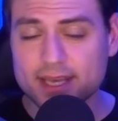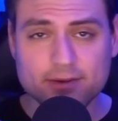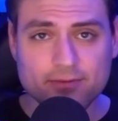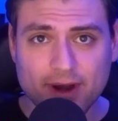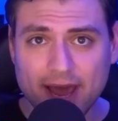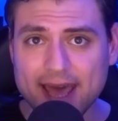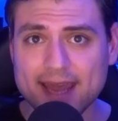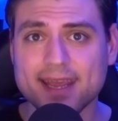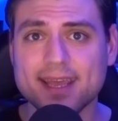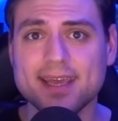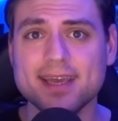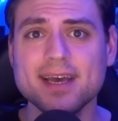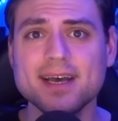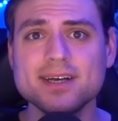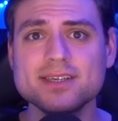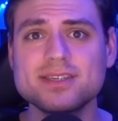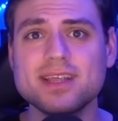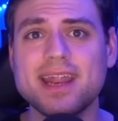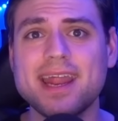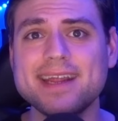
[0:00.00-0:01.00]
ready
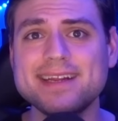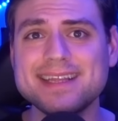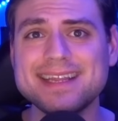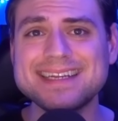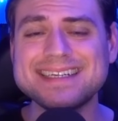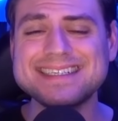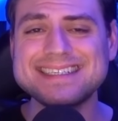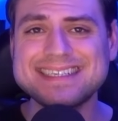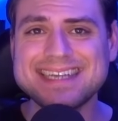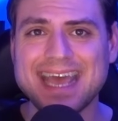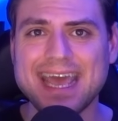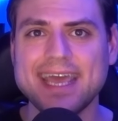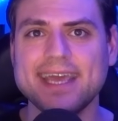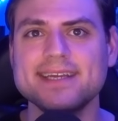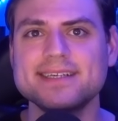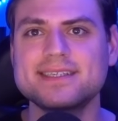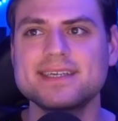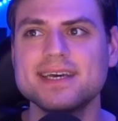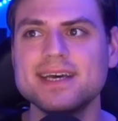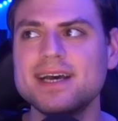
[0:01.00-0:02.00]
so that I didn't
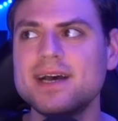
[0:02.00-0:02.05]
taint